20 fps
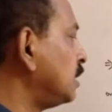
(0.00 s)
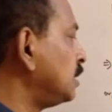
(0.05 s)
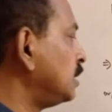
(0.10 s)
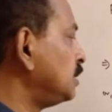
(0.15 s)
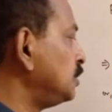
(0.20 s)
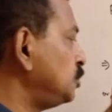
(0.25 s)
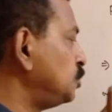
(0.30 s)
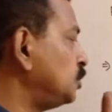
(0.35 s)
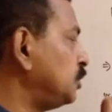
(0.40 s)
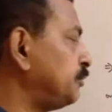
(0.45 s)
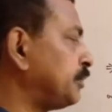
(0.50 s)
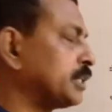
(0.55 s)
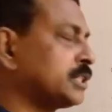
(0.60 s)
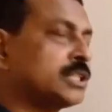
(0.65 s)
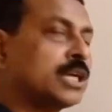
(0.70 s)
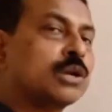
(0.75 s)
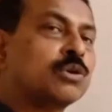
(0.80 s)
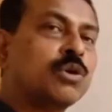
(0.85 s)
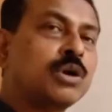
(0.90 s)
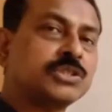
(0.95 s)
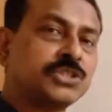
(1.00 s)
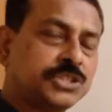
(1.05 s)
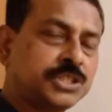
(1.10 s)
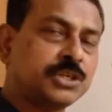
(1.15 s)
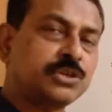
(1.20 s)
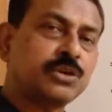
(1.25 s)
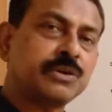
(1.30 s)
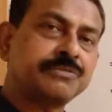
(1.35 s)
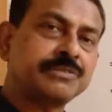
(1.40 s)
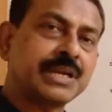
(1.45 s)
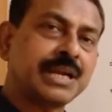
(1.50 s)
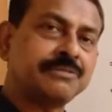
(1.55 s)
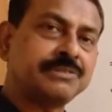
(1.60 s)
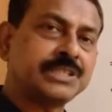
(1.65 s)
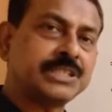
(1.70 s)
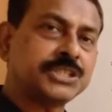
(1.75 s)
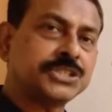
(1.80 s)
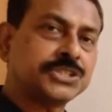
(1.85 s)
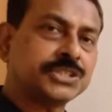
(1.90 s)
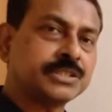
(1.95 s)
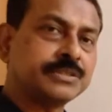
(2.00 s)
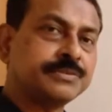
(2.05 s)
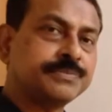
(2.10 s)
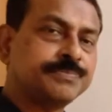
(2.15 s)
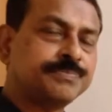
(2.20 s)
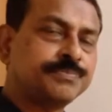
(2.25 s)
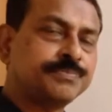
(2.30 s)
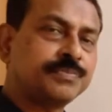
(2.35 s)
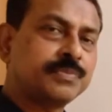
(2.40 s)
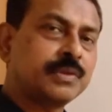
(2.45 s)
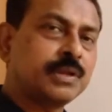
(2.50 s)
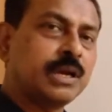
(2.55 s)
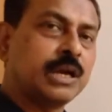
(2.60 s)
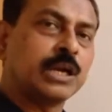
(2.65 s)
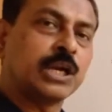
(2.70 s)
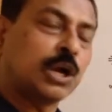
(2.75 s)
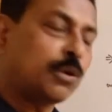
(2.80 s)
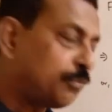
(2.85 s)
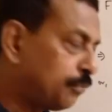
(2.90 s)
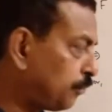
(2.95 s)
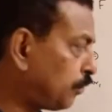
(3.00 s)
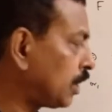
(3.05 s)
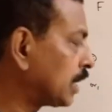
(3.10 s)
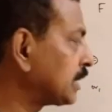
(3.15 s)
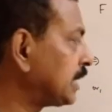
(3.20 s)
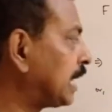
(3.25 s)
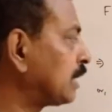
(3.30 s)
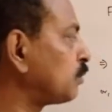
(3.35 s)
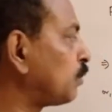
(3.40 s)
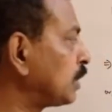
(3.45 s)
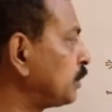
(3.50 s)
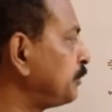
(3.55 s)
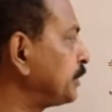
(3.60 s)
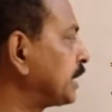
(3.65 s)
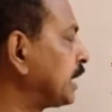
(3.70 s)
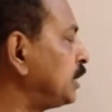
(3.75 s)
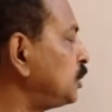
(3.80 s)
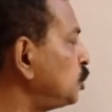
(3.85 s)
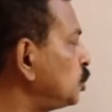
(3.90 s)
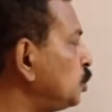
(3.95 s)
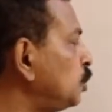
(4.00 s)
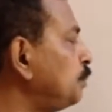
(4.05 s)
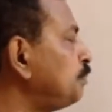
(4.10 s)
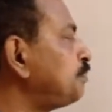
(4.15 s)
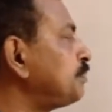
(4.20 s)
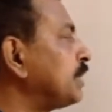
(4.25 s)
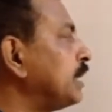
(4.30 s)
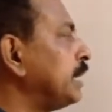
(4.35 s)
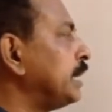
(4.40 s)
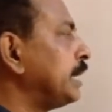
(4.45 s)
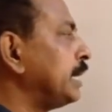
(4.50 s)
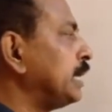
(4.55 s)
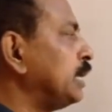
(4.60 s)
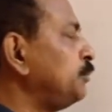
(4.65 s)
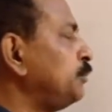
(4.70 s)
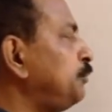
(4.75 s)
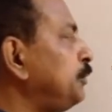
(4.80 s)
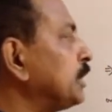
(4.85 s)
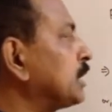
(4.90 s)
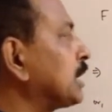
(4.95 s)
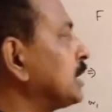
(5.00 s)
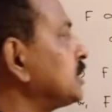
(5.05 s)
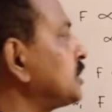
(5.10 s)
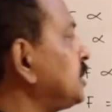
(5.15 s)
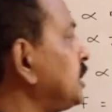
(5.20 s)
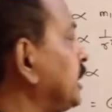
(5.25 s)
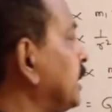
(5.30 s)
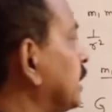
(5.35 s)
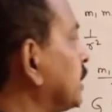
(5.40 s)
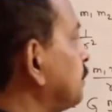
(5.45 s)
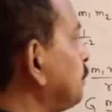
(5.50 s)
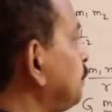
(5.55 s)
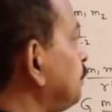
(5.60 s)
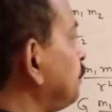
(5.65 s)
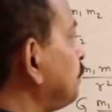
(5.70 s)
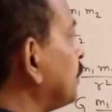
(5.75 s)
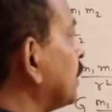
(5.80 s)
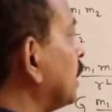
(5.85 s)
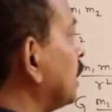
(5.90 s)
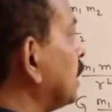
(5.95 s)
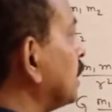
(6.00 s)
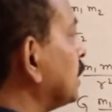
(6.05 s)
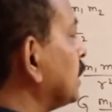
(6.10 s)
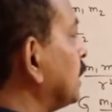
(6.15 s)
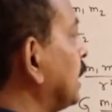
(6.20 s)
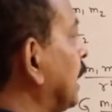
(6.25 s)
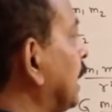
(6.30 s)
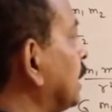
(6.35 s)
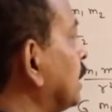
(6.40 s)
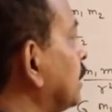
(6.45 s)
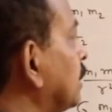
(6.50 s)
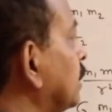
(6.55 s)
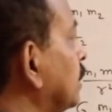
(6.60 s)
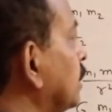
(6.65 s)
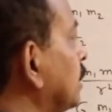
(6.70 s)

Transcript: universal constant of gravitation. Now for that, what we can do, if we consider that